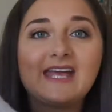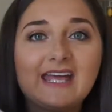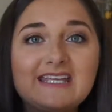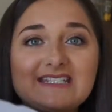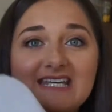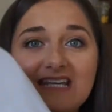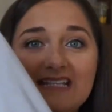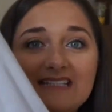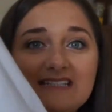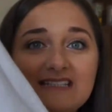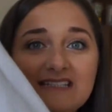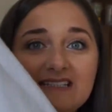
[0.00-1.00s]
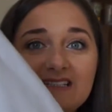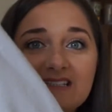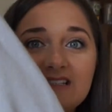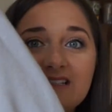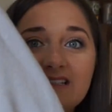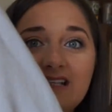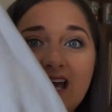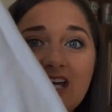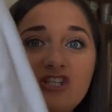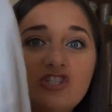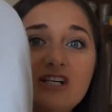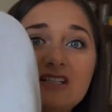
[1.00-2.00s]
It is
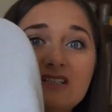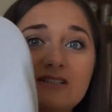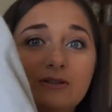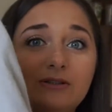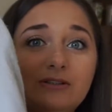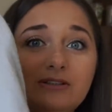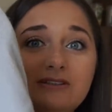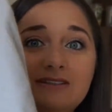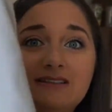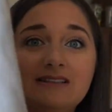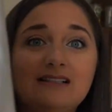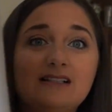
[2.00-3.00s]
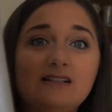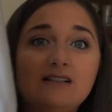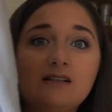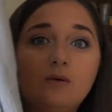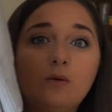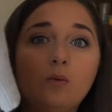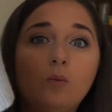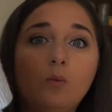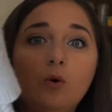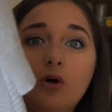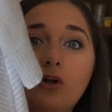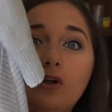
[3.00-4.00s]
a jigsaw
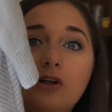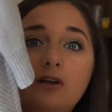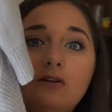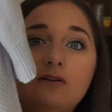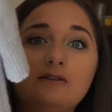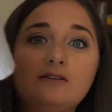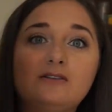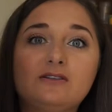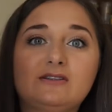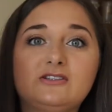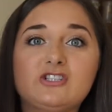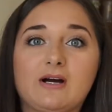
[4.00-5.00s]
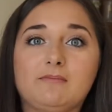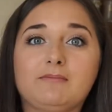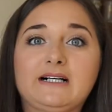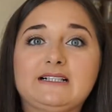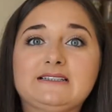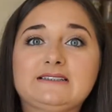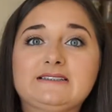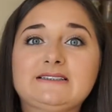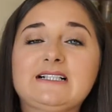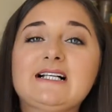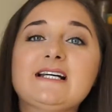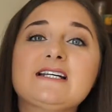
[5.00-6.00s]
wool jumper.
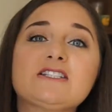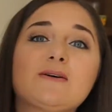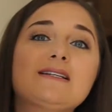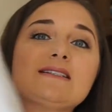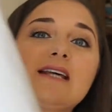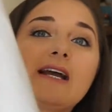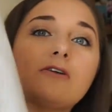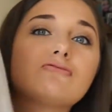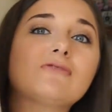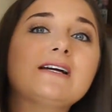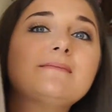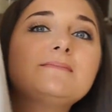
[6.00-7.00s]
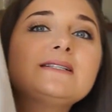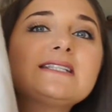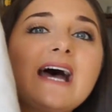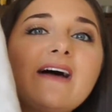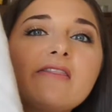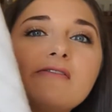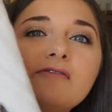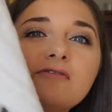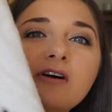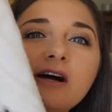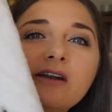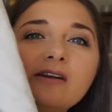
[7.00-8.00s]
So it's like ribbed at the
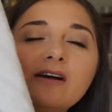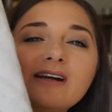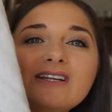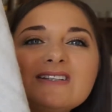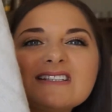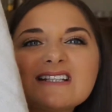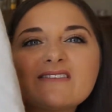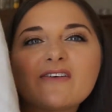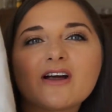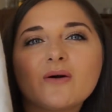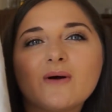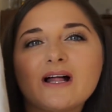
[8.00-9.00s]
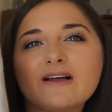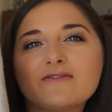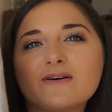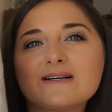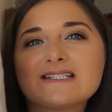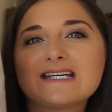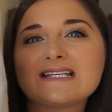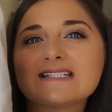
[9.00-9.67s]
front. Can you see that very well? I have no idea.